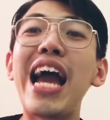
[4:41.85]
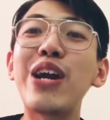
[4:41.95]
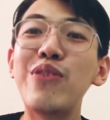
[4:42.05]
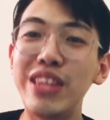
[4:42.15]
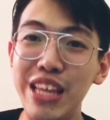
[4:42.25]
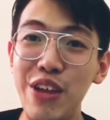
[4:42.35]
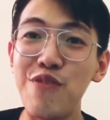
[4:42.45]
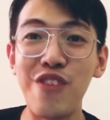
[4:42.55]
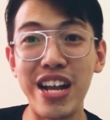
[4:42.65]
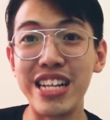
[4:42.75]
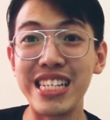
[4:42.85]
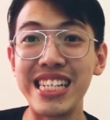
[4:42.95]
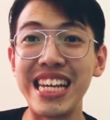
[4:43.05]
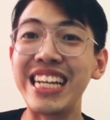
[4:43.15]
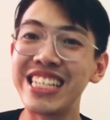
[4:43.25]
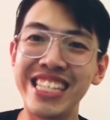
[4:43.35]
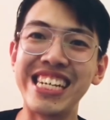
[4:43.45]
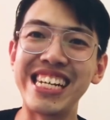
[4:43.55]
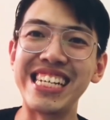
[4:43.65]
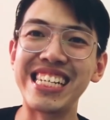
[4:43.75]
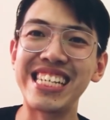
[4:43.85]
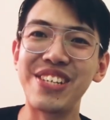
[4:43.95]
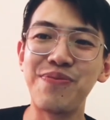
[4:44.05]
equity financing decrease.